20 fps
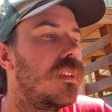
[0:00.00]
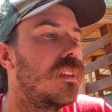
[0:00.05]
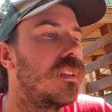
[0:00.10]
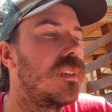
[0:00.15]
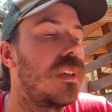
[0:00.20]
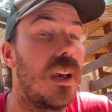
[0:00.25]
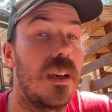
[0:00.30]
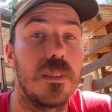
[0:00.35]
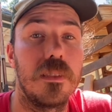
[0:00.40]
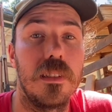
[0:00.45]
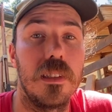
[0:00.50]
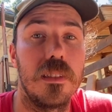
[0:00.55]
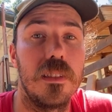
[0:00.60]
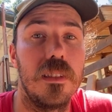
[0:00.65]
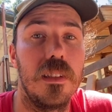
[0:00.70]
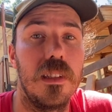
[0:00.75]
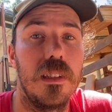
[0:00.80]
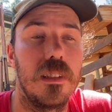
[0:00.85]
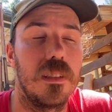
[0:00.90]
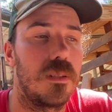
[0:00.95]
yeah,
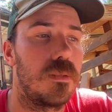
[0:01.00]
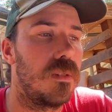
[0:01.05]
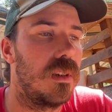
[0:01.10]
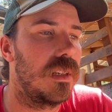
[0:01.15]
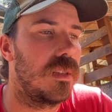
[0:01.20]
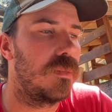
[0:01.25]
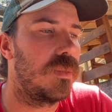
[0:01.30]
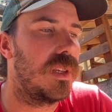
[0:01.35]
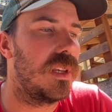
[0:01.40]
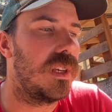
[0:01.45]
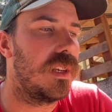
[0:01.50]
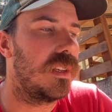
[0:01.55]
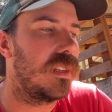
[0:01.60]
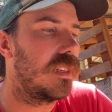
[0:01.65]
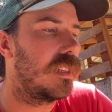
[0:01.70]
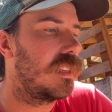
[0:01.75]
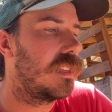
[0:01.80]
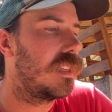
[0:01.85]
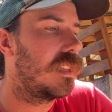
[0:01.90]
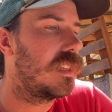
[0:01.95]
16 is quite a bit
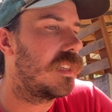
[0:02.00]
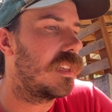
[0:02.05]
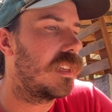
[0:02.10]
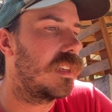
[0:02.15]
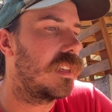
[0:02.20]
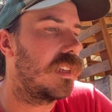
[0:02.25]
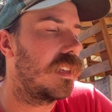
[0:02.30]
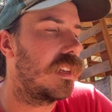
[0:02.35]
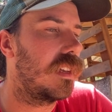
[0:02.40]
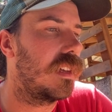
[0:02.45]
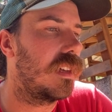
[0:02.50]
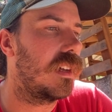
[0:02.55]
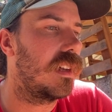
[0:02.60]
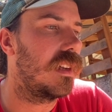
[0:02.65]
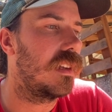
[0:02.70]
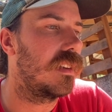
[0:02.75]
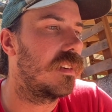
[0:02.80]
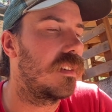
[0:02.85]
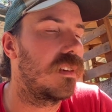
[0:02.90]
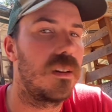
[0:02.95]

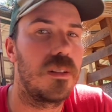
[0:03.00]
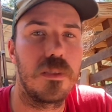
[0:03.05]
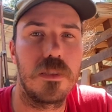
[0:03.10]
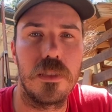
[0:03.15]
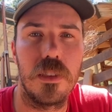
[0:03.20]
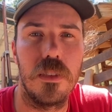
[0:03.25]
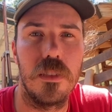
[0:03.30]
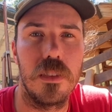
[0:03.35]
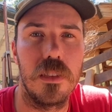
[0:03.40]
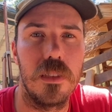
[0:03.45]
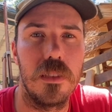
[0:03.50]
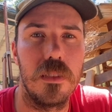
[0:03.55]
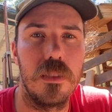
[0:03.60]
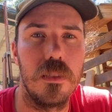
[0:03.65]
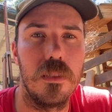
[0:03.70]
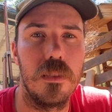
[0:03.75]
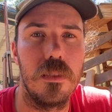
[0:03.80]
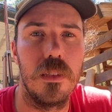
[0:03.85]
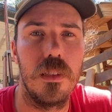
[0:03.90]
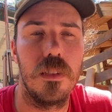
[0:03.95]
and I'll show
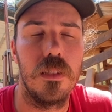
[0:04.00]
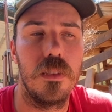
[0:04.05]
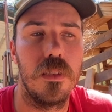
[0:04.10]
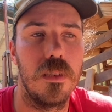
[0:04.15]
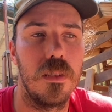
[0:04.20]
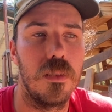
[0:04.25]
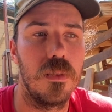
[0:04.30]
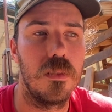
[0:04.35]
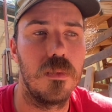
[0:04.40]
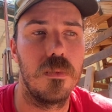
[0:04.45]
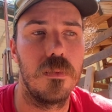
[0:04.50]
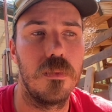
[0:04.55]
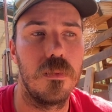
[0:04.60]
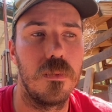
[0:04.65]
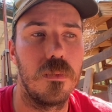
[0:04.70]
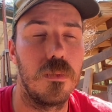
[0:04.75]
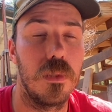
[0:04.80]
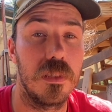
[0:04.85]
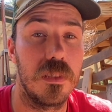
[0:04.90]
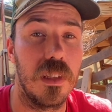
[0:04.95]
you
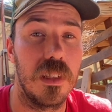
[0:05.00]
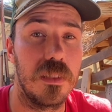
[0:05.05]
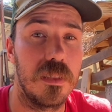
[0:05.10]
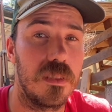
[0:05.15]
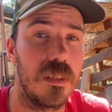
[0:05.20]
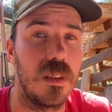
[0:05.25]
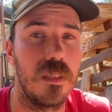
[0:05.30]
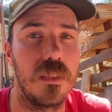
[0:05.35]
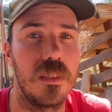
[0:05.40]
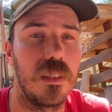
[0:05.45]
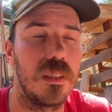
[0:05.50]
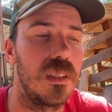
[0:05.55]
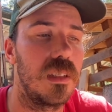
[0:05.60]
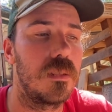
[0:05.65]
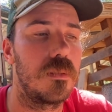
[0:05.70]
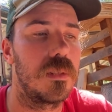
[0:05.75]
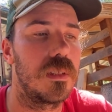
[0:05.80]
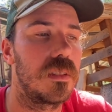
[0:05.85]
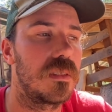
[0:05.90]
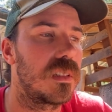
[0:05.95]
once I start the
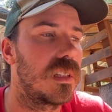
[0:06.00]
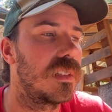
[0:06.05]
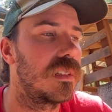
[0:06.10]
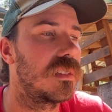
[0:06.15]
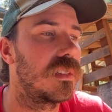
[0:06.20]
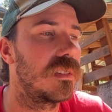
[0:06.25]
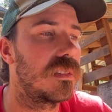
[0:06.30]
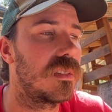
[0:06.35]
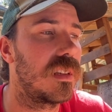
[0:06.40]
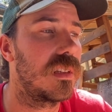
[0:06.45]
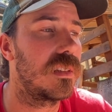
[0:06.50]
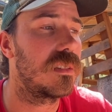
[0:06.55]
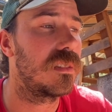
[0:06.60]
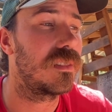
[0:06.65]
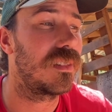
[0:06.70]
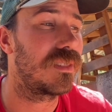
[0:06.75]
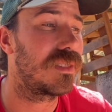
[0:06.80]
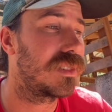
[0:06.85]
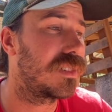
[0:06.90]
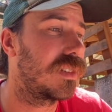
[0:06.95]
equalization
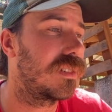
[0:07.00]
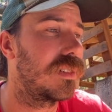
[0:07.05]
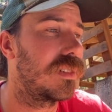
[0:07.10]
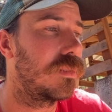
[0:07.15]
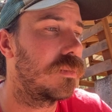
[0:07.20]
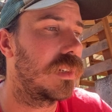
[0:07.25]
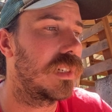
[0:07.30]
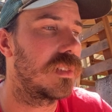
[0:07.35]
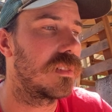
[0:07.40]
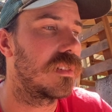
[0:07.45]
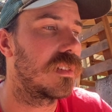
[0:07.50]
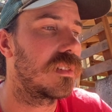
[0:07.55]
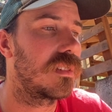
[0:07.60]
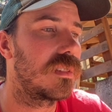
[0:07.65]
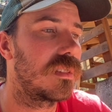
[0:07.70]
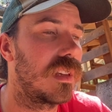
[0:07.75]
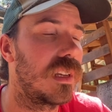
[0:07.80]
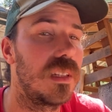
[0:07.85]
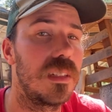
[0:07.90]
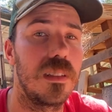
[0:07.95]
cycle I'll show what it
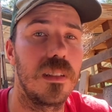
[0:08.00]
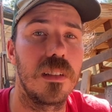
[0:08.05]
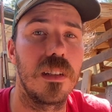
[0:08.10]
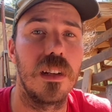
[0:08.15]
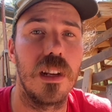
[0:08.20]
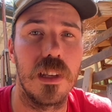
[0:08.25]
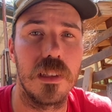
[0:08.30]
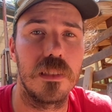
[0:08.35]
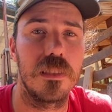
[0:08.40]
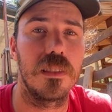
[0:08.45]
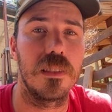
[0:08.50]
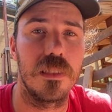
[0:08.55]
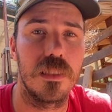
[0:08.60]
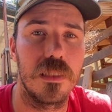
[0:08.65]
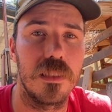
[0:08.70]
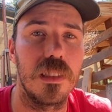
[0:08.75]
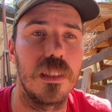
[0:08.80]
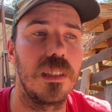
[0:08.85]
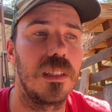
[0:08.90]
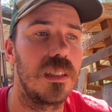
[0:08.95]
looks like you can actually
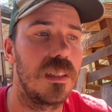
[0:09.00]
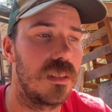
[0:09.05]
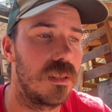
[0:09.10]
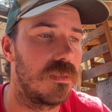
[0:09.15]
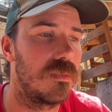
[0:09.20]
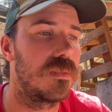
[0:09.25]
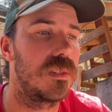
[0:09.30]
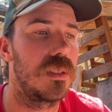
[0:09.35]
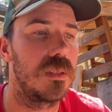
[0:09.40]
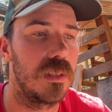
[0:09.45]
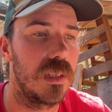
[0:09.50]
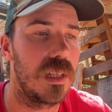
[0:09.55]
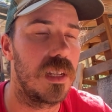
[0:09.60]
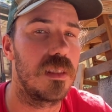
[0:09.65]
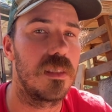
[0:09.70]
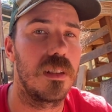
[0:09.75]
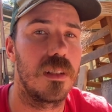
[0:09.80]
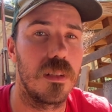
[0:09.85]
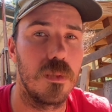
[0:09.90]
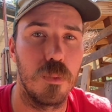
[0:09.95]
see the fluid
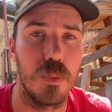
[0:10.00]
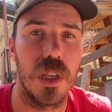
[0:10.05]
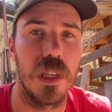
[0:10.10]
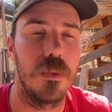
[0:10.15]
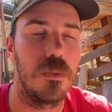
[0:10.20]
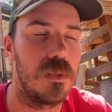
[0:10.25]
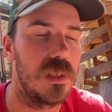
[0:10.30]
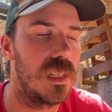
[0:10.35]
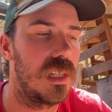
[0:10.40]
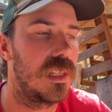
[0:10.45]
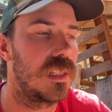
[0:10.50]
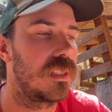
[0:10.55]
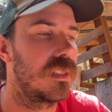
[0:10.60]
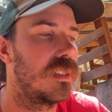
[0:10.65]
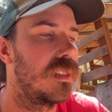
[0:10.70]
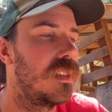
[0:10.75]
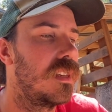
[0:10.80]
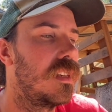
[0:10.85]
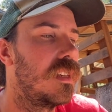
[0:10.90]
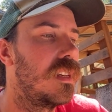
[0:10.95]
in there
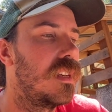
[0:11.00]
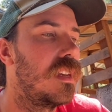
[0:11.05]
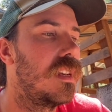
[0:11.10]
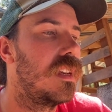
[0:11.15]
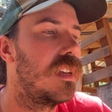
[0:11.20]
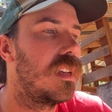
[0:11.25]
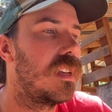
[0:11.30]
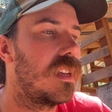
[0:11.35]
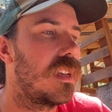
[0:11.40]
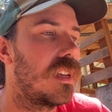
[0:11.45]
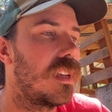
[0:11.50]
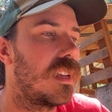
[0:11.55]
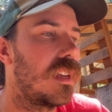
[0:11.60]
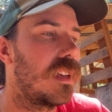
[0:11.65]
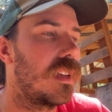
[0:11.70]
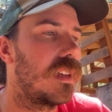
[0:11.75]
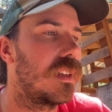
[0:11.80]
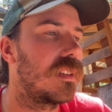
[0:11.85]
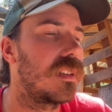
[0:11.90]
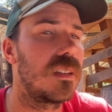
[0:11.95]
bubbling
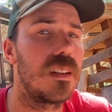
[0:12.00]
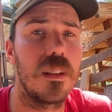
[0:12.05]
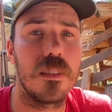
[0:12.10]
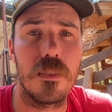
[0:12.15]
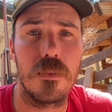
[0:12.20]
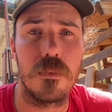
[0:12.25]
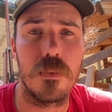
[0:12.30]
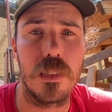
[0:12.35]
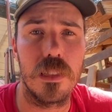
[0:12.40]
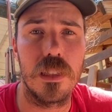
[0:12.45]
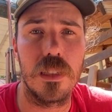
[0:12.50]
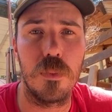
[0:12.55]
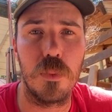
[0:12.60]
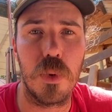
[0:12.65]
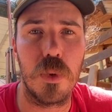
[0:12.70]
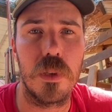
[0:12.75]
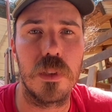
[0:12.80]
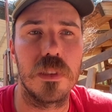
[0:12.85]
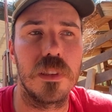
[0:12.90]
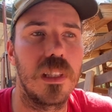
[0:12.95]
and another really
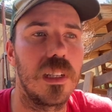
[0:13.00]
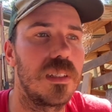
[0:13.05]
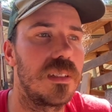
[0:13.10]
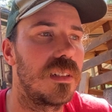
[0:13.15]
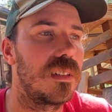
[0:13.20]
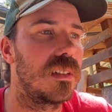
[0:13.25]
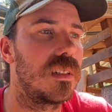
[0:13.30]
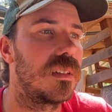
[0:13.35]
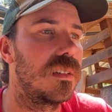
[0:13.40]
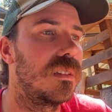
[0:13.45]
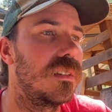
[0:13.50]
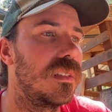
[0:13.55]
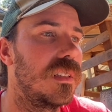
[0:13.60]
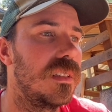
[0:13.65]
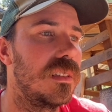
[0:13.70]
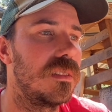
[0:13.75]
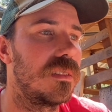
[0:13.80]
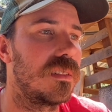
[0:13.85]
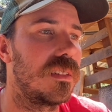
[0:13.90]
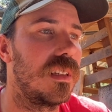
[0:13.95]
important thing to note
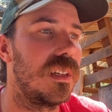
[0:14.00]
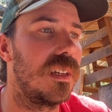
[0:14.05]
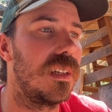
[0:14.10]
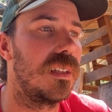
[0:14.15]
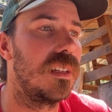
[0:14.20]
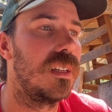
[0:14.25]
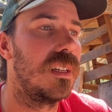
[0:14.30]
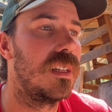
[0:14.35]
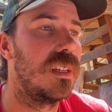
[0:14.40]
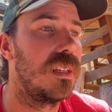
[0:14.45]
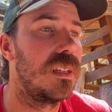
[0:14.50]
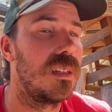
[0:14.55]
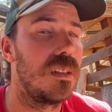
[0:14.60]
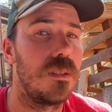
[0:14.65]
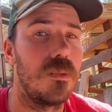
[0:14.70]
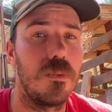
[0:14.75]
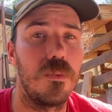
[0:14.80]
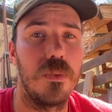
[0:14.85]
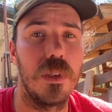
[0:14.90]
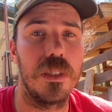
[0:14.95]
is that
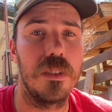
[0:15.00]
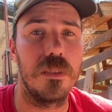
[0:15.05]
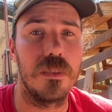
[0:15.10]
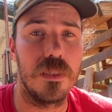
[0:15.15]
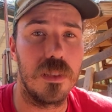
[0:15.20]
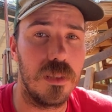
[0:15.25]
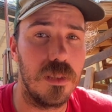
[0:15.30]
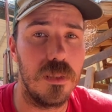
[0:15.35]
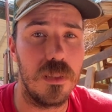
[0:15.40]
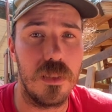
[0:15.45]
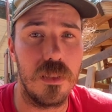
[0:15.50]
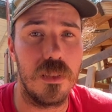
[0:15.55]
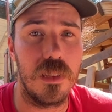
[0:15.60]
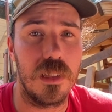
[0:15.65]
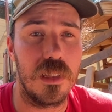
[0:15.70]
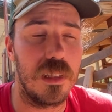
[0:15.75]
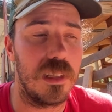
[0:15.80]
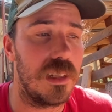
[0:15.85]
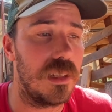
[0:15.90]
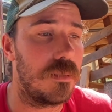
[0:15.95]
when you do do
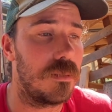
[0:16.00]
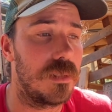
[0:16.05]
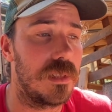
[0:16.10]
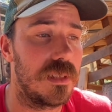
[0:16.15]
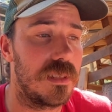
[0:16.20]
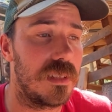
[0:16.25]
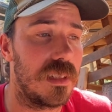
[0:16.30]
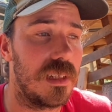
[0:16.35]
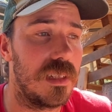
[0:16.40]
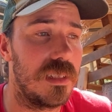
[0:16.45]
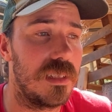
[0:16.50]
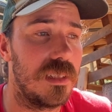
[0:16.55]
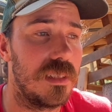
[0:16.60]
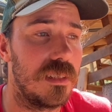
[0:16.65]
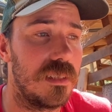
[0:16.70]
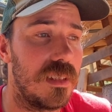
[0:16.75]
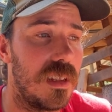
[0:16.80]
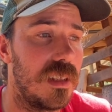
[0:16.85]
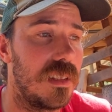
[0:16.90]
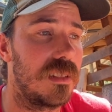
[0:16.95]
an equalization
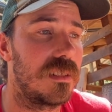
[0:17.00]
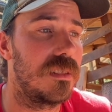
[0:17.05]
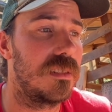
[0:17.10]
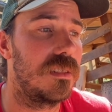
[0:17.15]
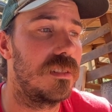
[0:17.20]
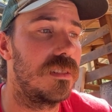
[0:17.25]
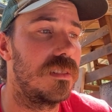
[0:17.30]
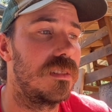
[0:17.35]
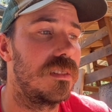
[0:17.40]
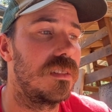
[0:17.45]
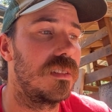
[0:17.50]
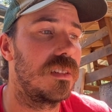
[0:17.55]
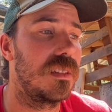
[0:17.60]
cycle